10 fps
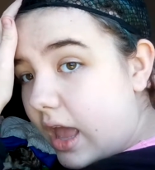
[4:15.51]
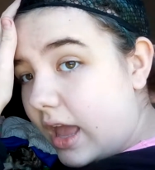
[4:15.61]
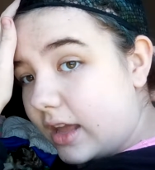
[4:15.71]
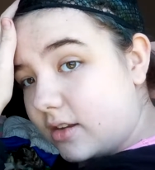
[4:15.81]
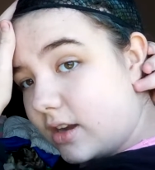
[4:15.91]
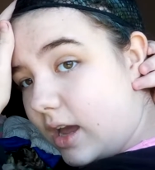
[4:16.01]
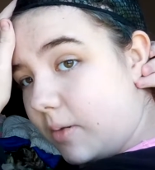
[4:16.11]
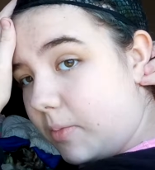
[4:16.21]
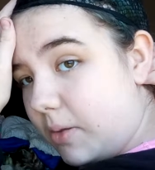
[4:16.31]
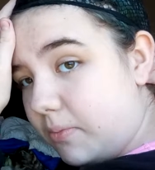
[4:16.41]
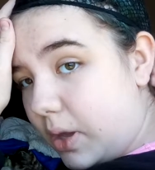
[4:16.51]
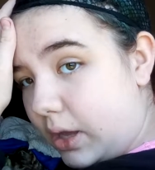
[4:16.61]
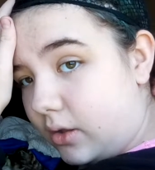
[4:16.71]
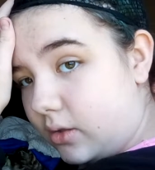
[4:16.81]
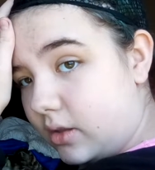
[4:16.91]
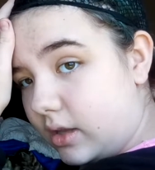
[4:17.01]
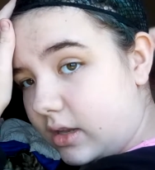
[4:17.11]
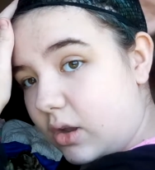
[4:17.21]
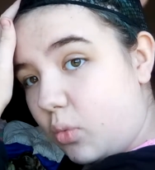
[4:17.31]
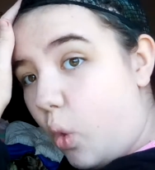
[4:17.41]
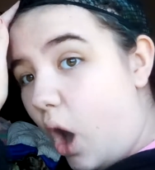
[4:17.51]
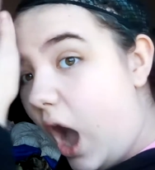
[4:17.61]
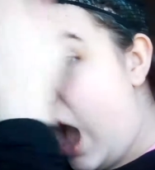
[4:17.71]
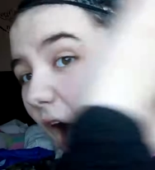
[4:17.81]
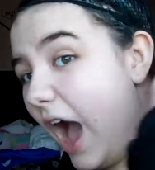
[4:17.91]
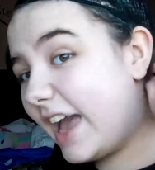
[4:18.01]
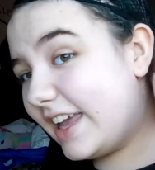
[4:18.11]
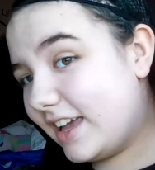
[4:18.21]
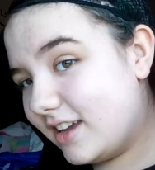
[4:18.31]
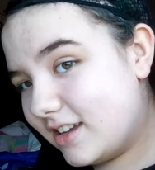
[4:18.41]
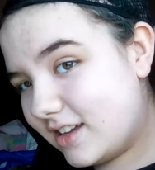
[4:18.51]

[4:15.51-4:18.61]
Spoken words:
And I'm a bit pale. And why?